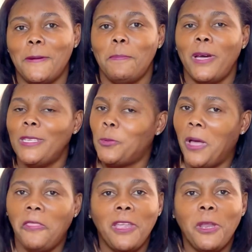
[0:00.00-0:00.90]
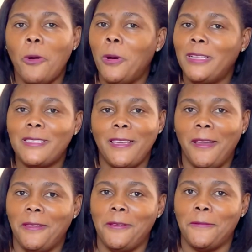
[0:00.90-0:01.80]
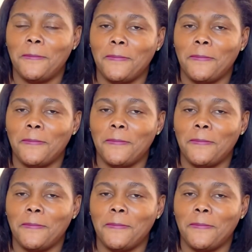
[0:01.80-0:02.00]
But it's one thing no one is telling you,